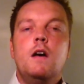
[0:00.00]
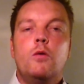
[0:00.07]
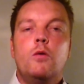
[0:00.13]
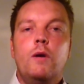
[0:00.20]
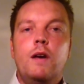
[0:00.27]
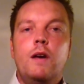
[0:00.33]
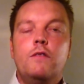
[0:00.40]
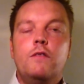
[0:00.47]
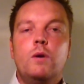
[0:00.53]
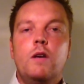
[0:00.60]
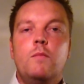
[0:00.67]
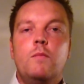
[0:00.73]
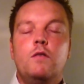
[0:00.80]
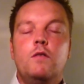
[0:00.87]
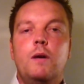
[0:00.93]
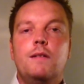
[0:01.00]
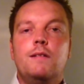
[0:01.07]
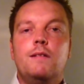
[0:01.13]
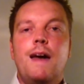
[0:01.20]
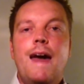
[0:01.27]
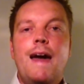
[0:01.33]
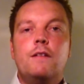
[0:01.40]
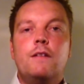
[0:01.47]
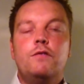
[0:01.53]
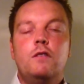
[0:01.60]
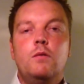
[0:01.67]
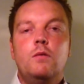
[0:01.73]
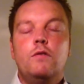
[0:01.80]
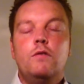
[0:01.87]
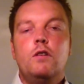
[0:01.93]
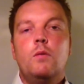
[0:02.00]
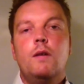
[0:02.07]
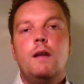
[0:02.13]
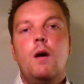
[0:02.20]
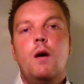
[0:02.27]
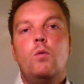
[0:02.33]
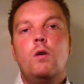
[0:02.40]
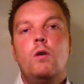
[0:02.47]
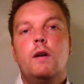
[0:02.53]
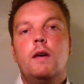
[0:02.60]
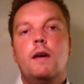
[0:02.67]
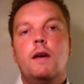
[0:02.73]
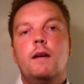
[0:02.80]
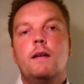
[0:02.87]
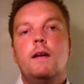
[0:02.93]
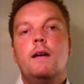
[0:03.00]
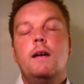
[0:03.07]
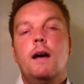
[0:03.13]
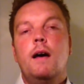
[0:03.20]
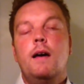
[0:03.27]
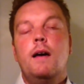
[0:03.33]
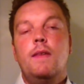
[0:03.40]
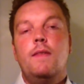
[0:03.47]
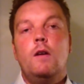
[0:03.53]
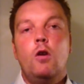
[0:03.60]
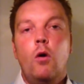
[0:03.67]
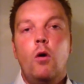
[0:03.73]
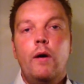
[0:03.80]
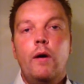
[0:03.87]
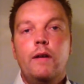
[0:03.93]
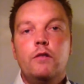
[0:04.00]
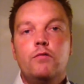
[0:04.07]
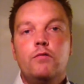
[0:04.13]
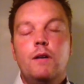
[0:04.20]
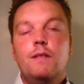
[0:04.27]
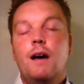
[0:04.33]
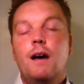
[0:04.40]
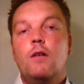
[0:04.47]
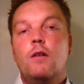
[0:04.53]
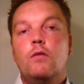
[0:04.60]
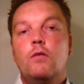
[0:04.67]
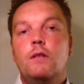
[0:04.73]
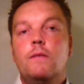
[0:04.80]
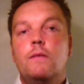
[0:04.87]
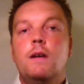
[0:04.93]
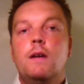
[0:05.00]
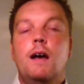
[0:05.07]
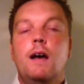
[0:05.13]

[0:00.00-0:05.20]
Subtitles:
Careers, we have been speaking to ex-students who are now working in the law industry down in London,